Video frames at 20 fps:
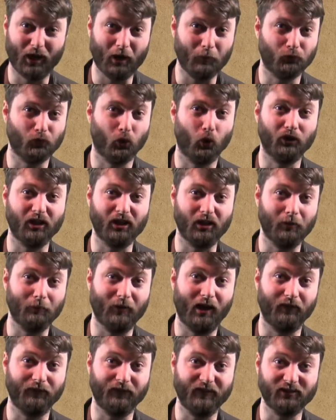why I'm talking
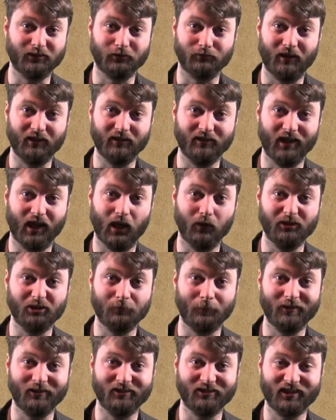about this right now
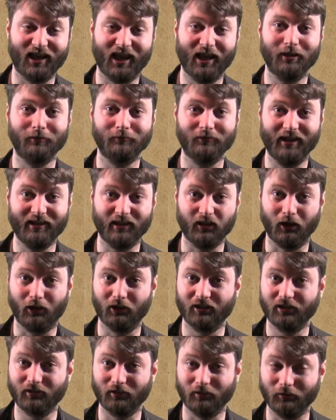is because I read an
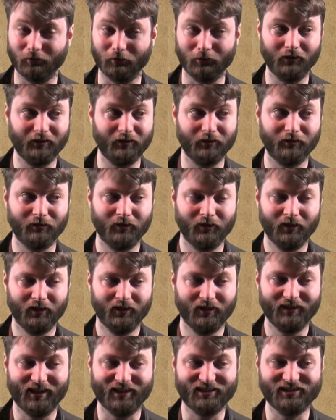article earlier
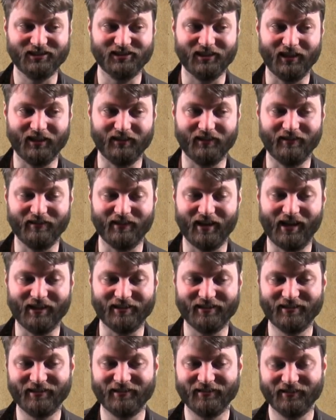that said
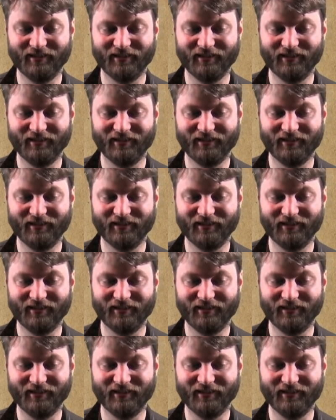that